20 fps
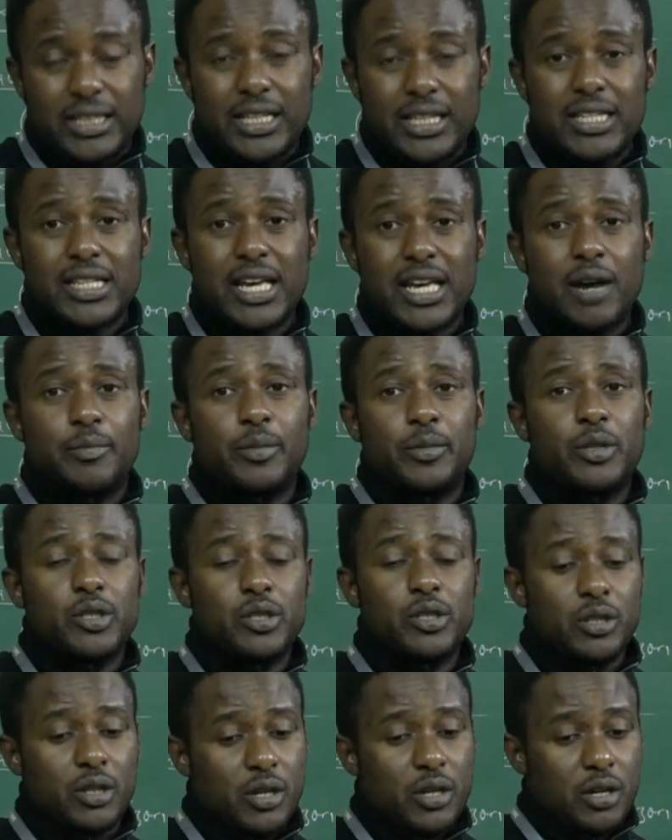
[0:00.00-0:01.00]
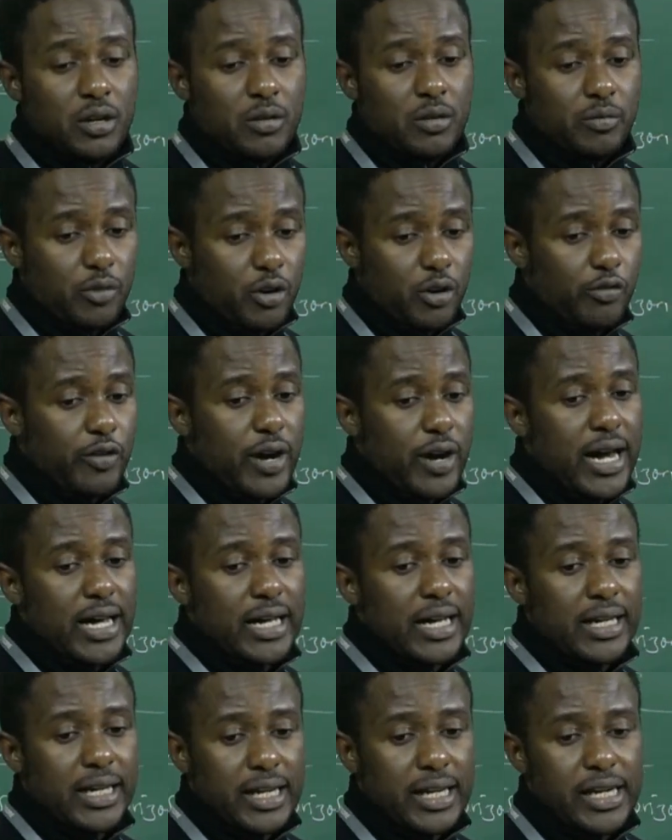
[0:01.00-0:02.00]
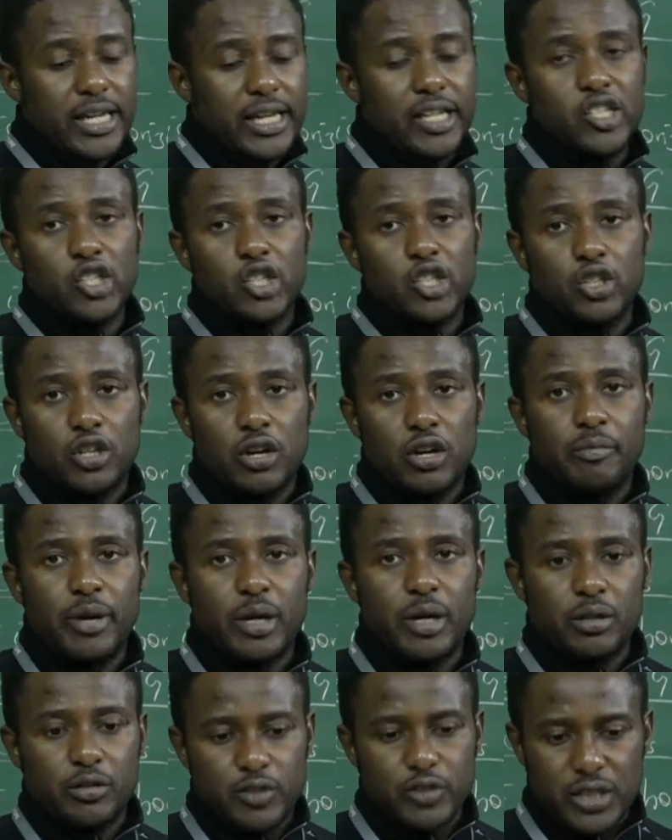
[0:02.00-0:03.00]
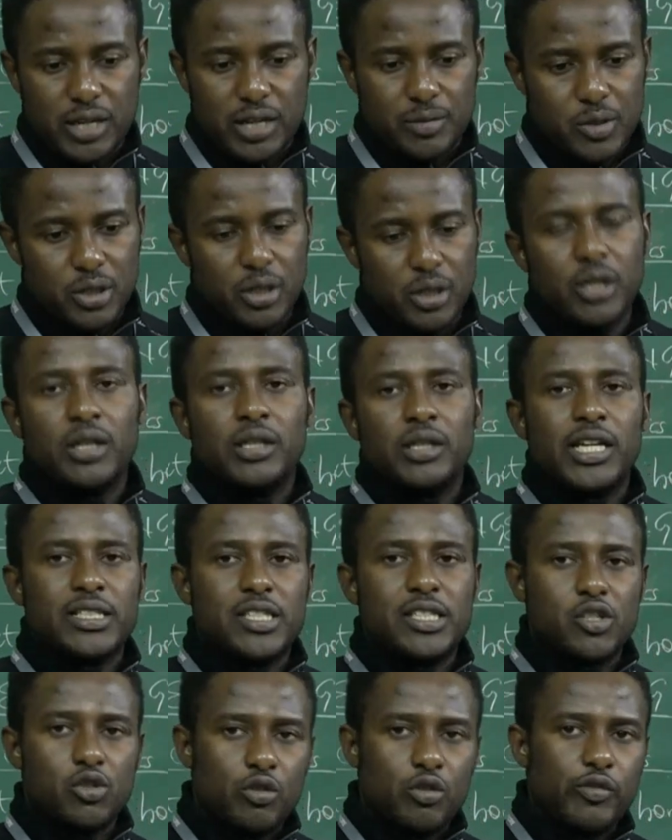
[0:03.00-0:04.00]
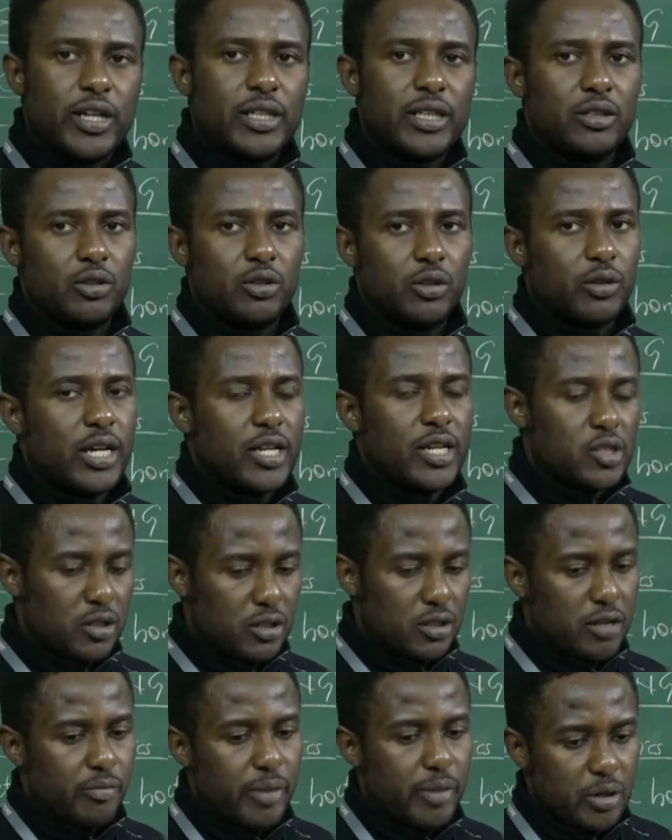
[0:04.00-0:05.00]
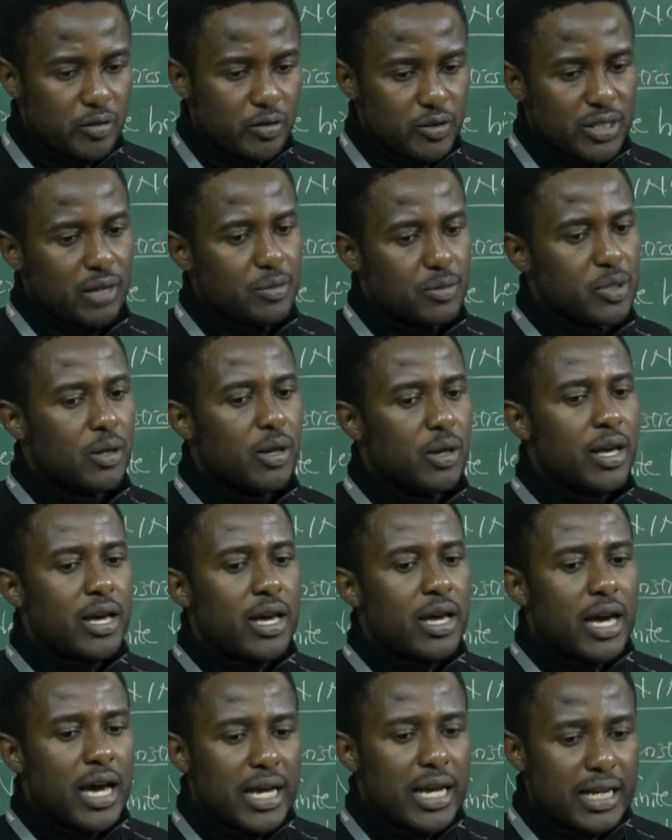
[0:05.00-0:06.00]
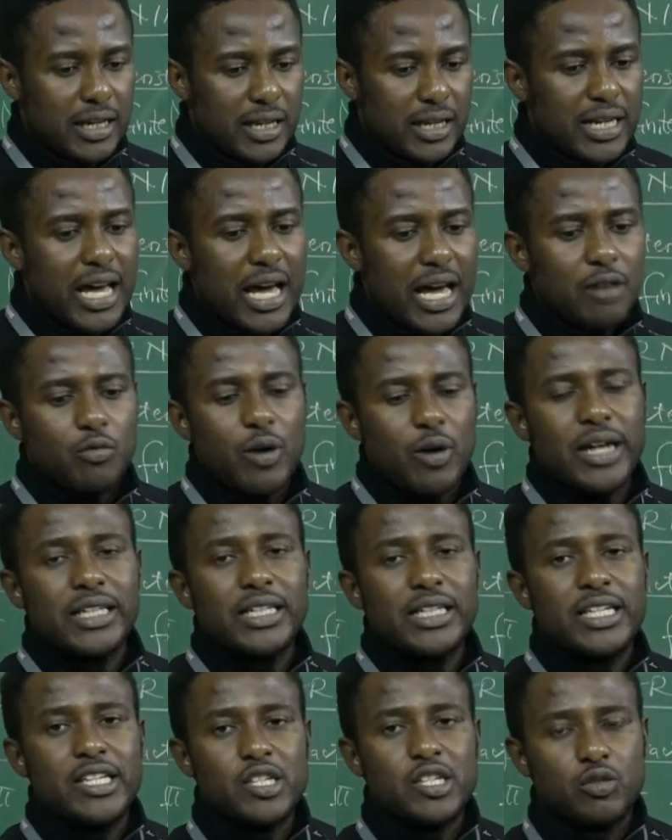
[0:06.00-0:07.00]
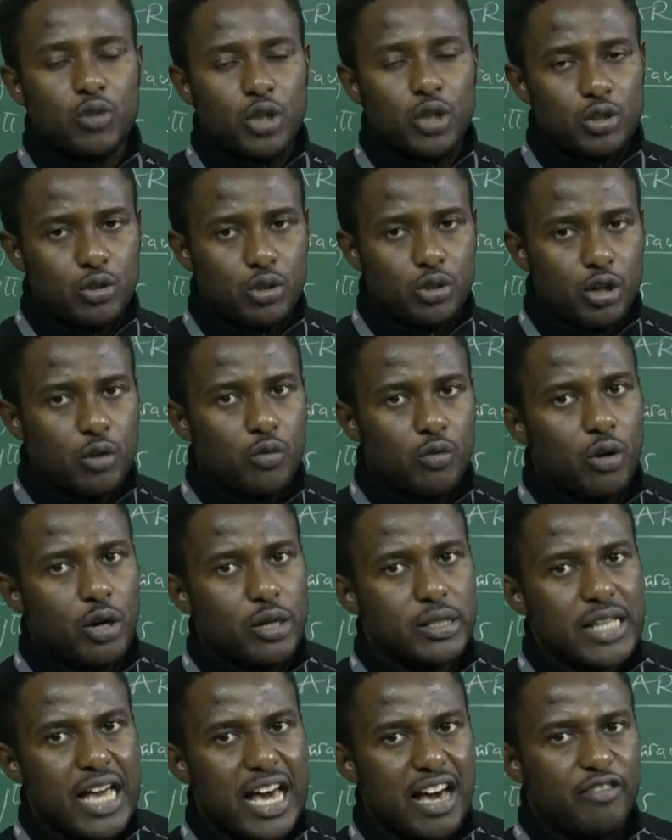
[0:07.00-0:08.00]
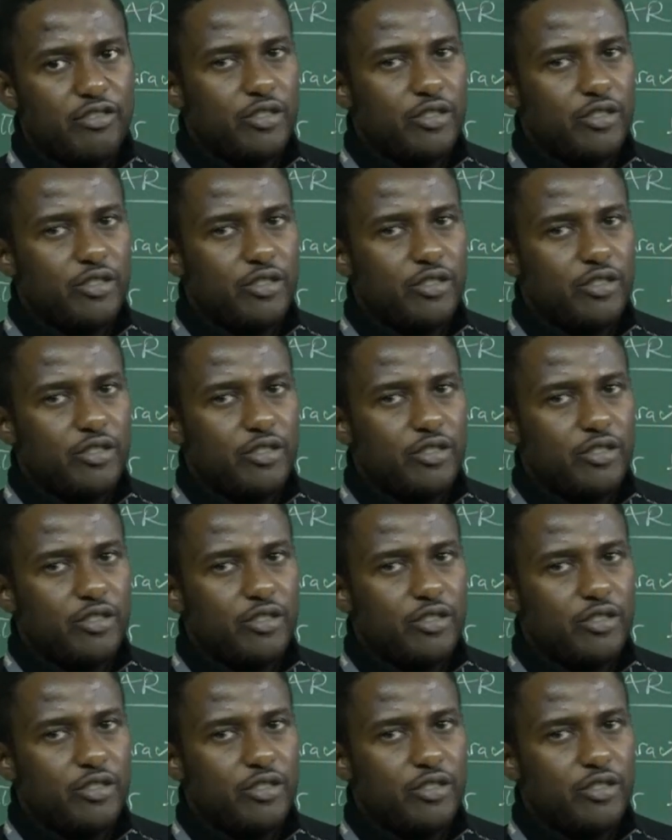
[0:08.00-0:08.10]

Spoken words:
know that this happens over h number of steps. That is over the horizon number of steps. And another one is what you call what?